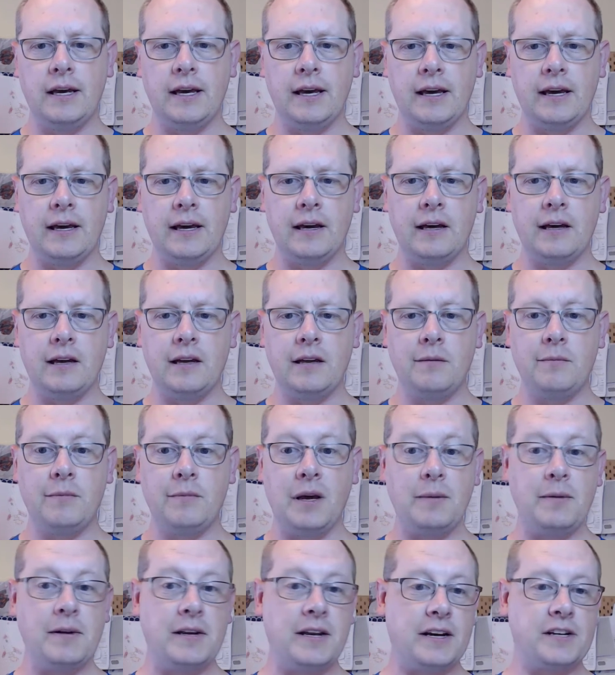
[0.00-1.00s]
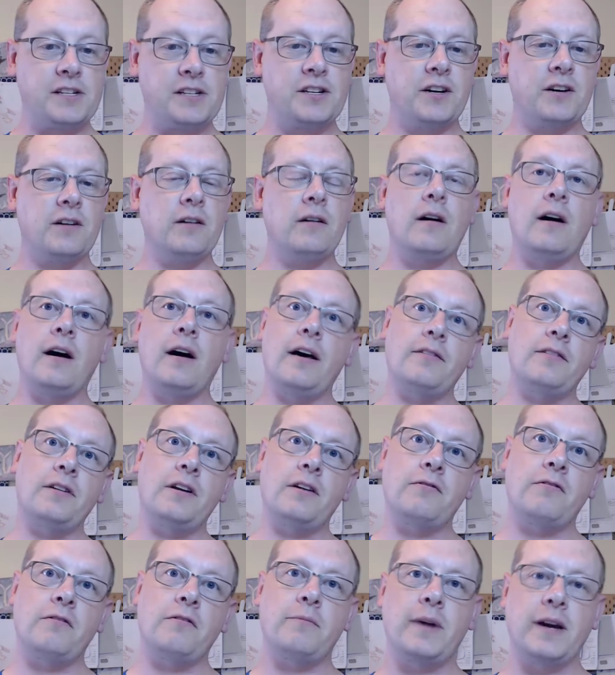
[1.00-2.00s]
And maybe next year I'll have
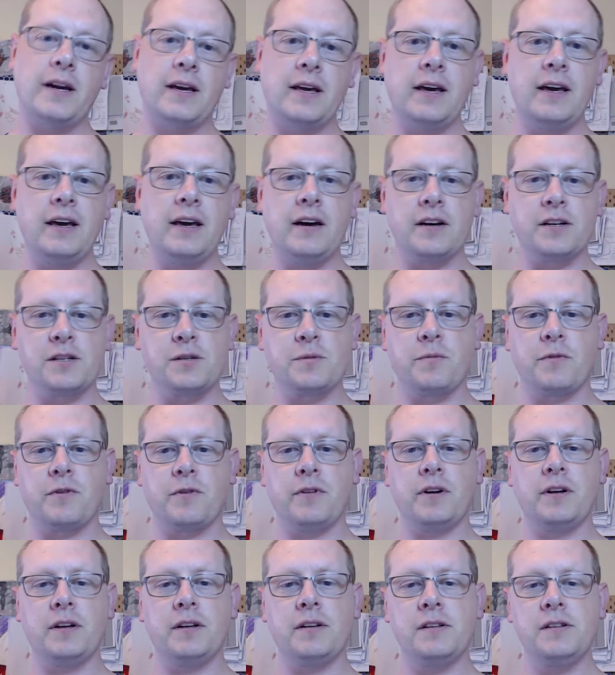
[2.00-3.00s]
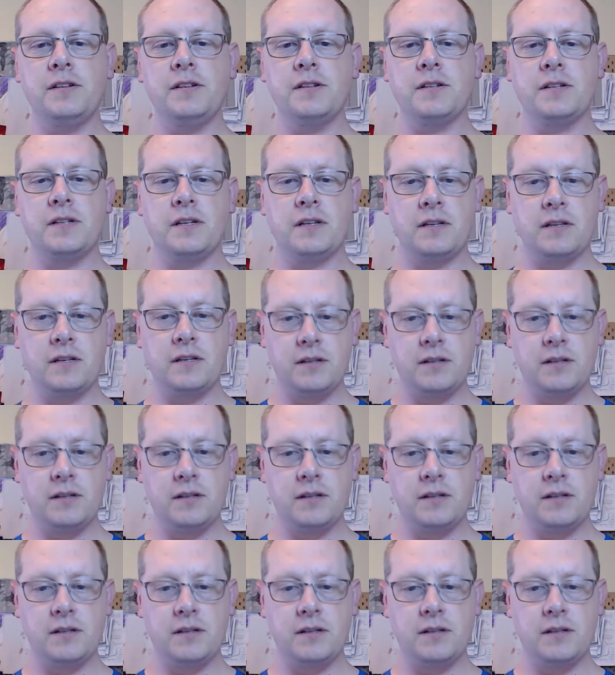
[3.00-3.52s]
enough of my Chaos Marines